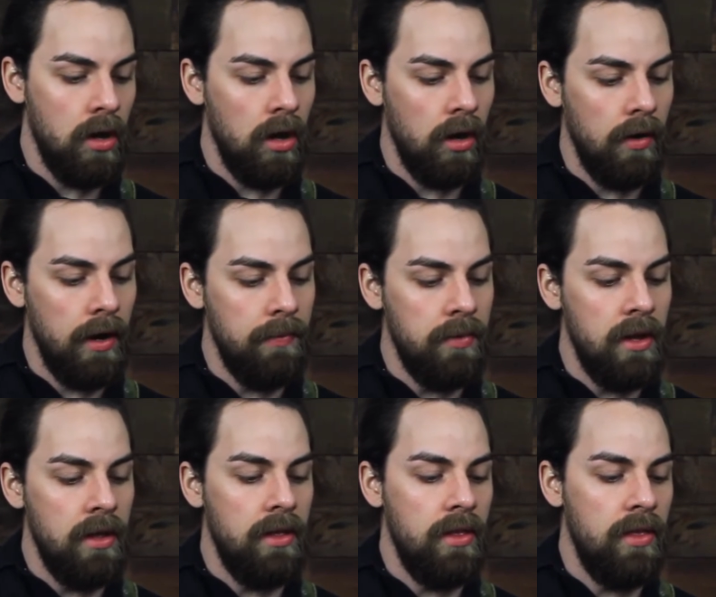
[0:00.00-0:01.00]
Alright,
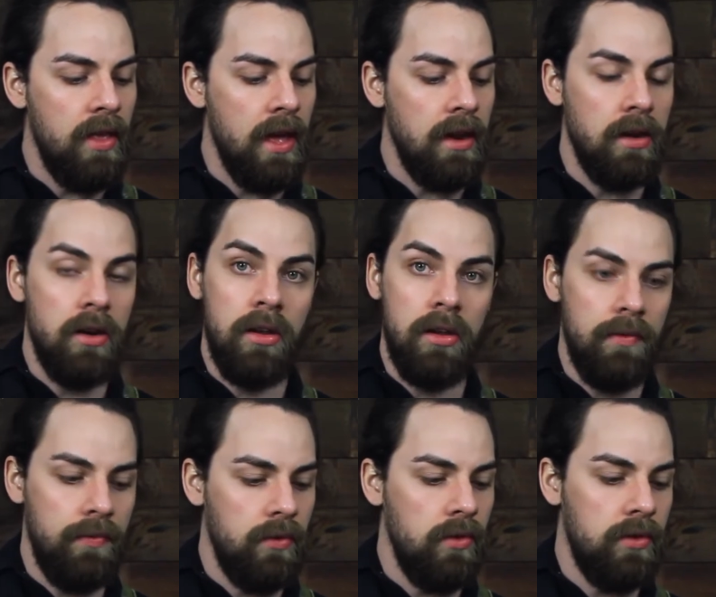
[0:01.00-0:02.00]
then
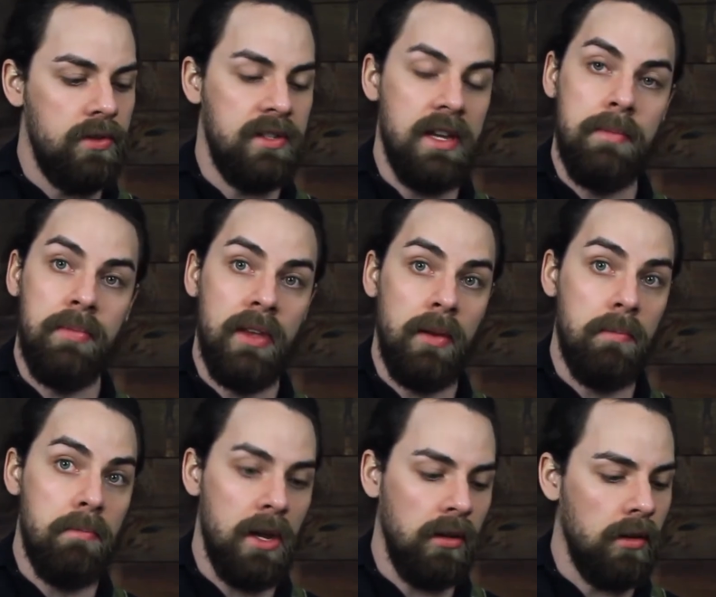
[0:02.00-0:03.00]
same
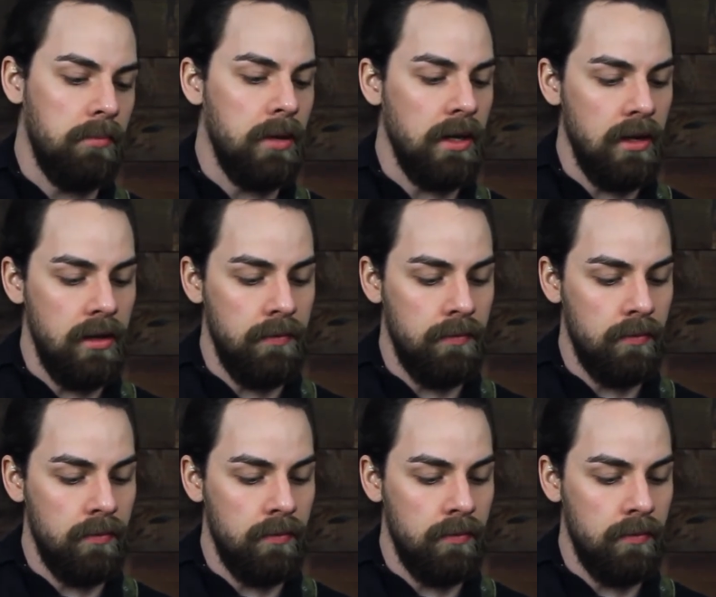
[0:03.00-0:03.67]
thing, middle and pinky.